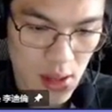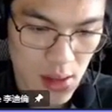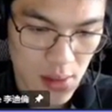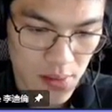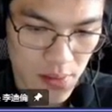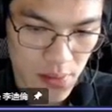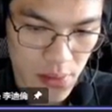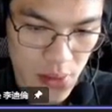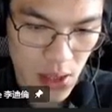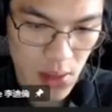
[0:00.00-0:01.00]
Um,
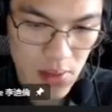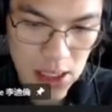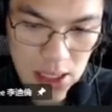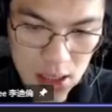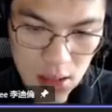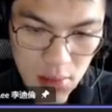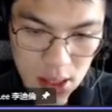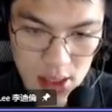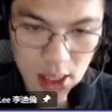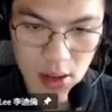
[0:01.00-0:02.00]
in beginning, it
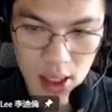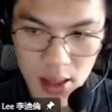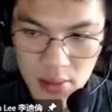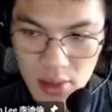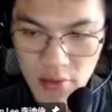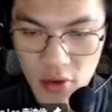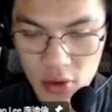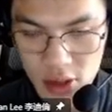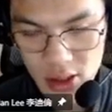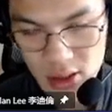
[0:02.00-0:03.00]
may sound like a bit
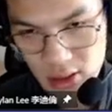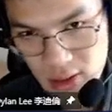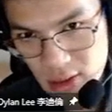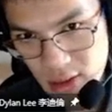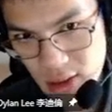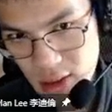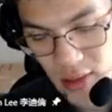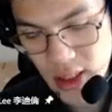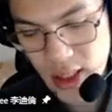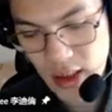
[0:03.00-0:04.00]
forced. It
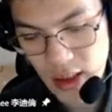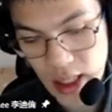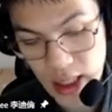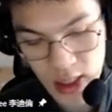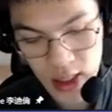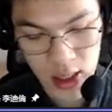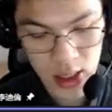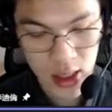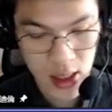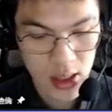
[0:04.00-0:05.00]
may sound like
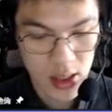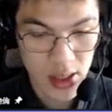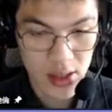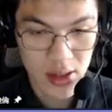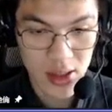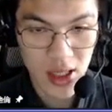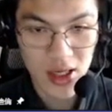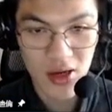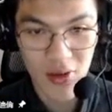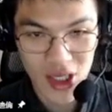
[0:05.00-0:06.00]
you're trying to
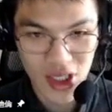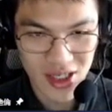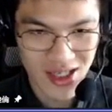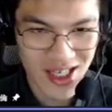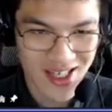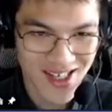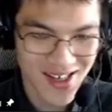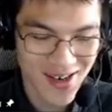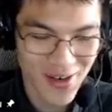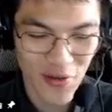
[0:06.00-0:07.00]
earn the wages
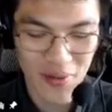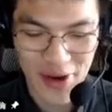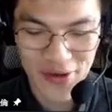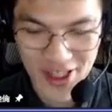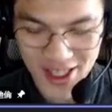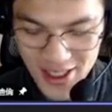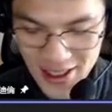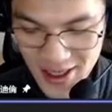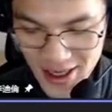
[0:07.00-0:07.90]
of merit.